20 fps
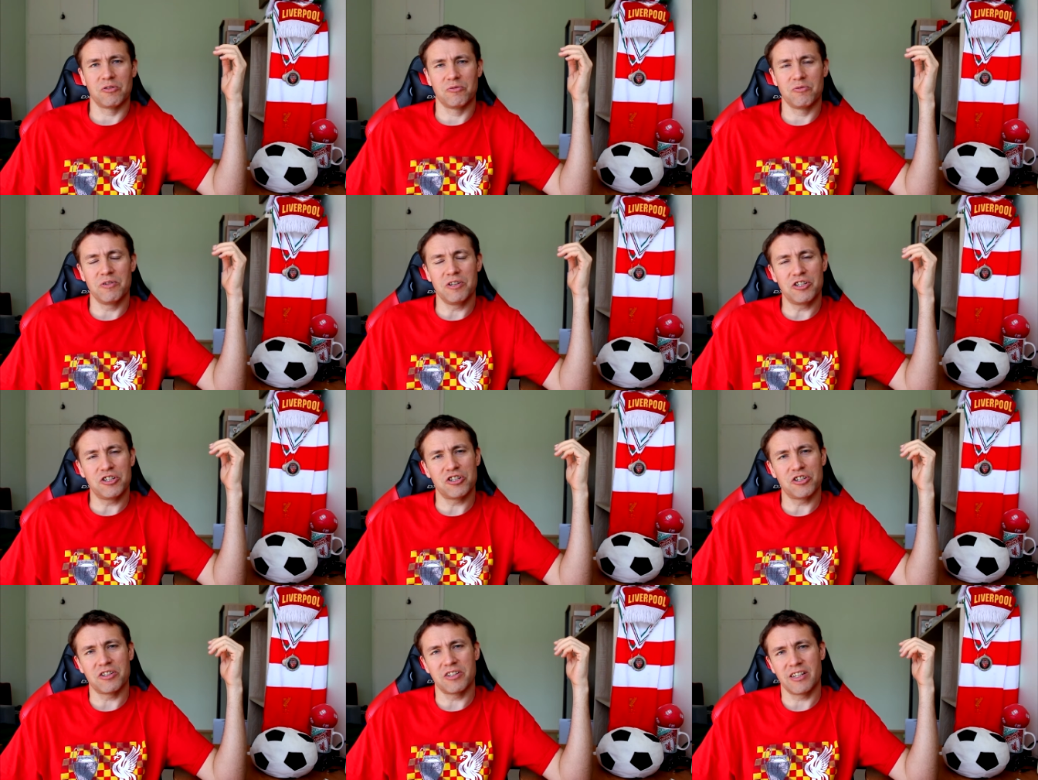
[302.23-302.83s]

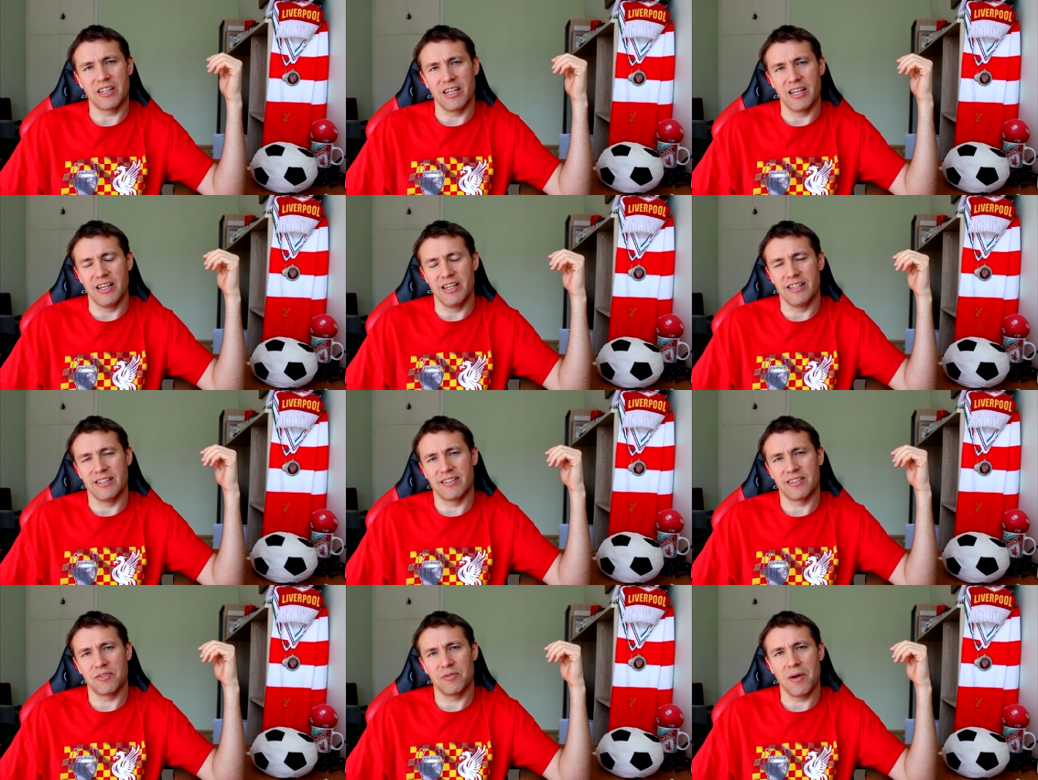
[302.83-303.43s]
Richard Richard
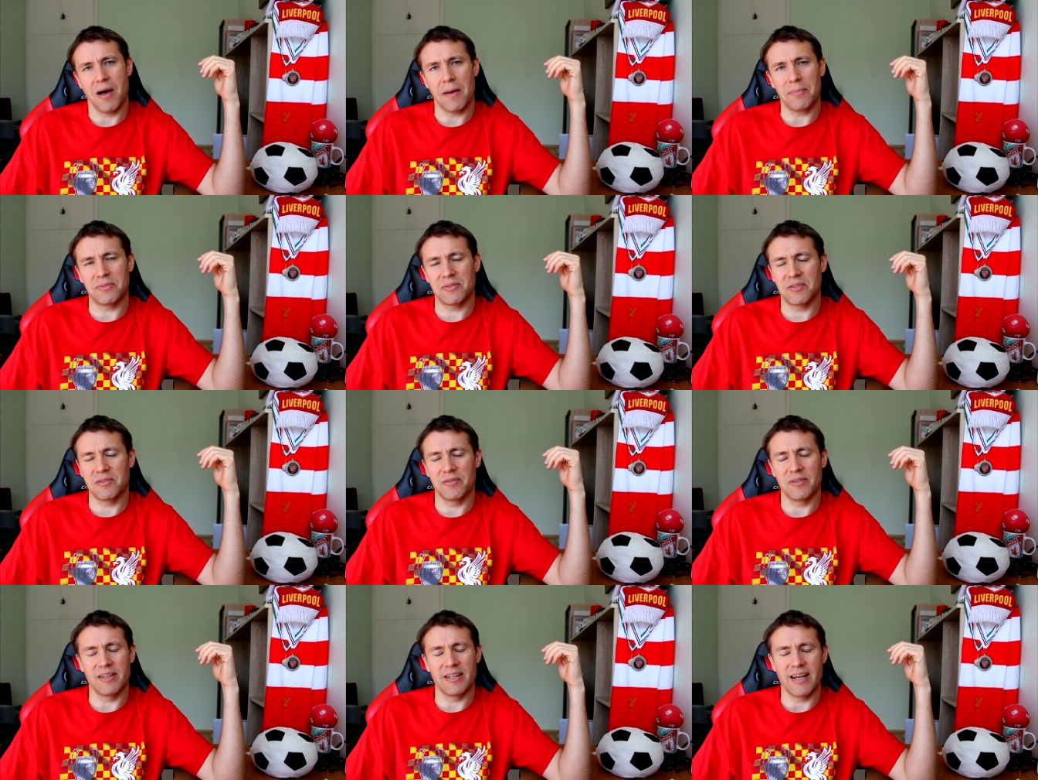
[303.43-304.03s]
Keys, who
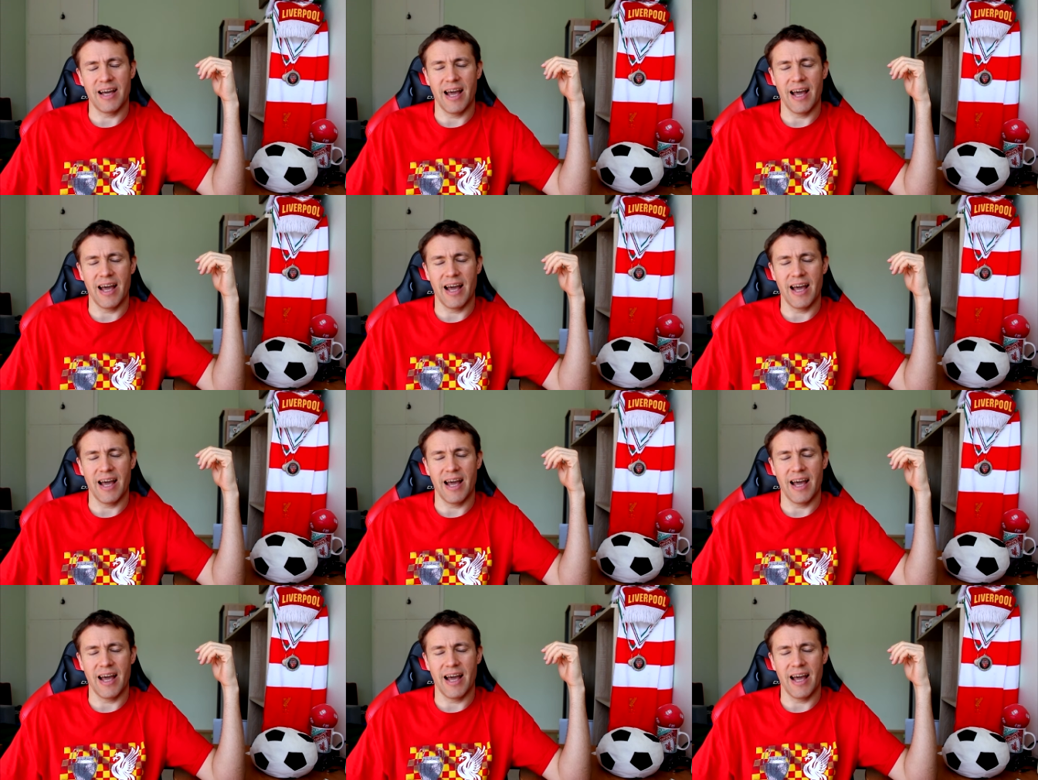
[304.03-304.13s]
absolutely